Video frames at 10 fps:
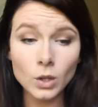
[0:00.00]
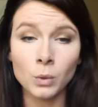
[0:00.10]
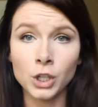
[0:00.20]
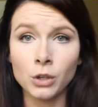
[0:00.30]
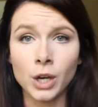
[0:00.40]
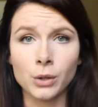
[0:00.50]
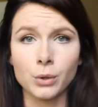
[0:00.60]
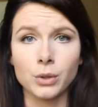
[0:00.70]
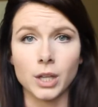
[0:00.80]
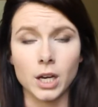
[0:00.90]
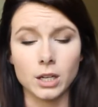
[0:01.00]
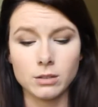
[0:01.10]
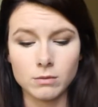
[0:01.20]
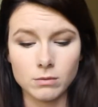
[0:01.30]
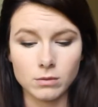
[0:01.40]
when you go through
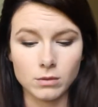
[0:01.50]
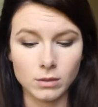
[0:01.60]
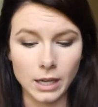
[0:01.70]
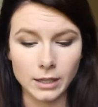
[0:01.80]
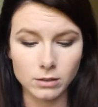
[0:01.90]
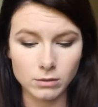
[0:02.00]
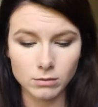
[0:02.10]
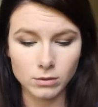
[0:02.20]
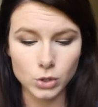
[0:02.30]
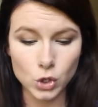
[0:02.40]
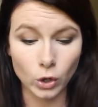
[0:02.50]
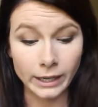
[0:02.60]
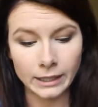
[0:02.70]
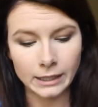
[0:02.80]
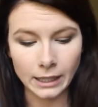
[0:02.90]
the like
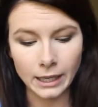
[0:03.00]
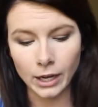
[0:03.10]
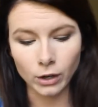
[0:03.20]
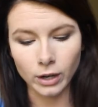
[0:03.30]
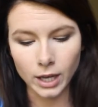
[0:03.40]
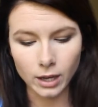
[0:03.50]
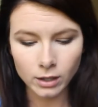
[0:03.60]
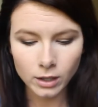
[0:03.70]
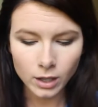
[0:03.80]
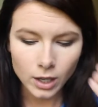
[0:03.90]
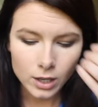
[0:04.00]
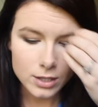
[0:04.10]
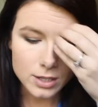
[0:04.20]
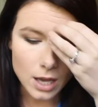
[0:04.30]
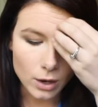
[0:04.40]
screening area.
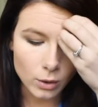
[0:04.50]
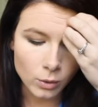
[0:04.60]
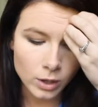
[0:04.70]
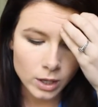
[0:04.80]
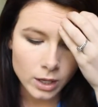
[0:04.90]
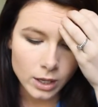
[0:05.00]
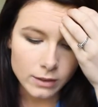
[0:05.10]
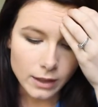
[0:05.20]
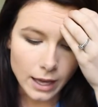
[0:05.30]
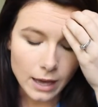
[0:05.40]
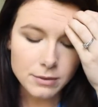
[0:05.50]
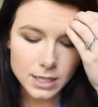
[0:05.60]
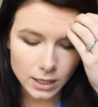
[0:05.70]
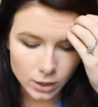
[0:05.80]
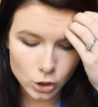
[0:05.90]
So they have
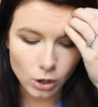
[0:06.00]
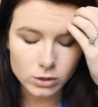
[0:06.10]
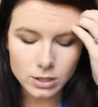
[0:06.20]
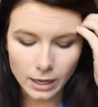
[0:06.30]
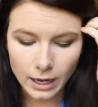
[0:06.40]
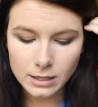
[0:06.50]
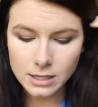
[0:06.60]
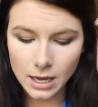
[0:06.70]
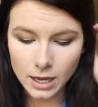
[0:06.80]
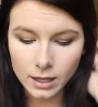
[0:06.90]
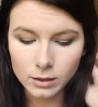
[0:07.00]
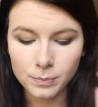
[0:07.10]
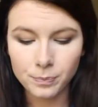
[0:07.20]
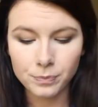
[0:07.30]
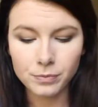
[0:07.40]
seating charts, like I said.